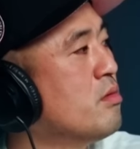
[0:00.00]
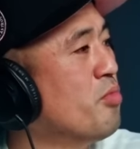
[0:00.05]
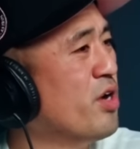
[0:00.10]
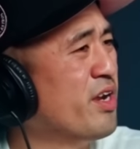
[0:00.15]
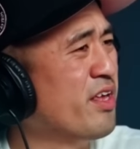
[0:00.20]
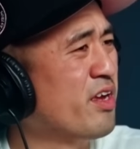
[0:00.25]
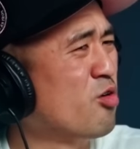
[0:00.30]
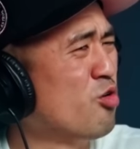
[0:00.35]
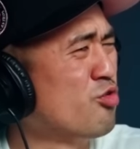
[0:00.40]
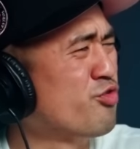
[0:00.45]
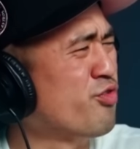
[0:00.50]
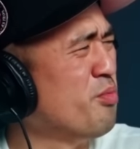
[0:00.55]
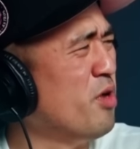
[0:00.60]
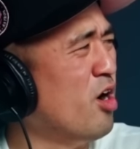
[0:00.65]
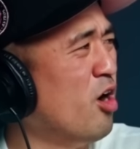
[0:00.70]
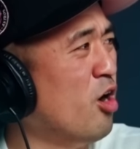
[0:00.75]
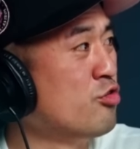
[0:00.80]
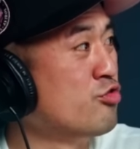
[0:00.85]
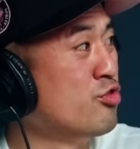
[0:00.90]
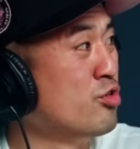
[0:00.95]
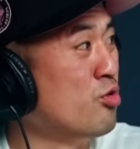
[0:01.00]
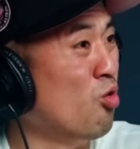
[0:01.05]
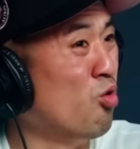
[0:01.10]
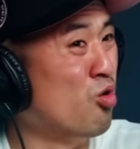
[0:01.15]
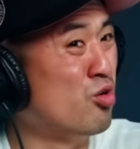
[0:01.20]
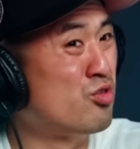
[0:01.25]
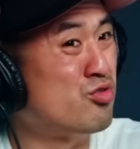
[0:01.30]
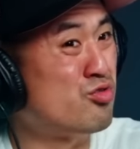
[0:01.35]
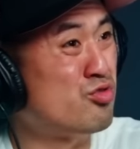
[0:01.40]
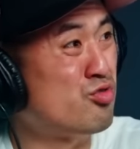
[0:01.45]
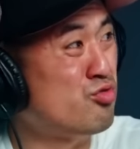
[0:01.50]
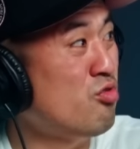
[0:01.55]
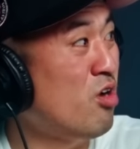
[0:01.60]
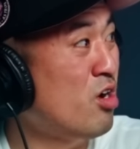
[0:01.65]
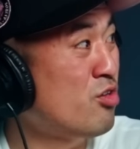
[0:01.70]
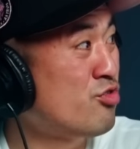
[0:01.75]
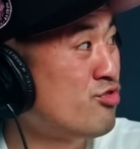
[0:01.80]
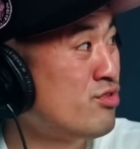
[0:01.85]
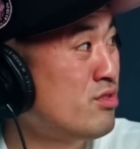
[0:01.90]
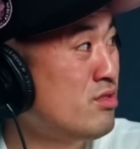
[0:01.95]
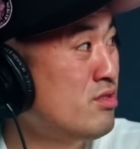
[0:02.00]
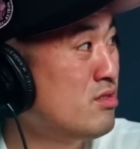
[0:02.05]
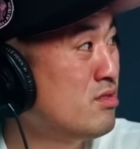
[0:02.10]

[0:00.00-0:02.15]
But it goes from 100 or to 200?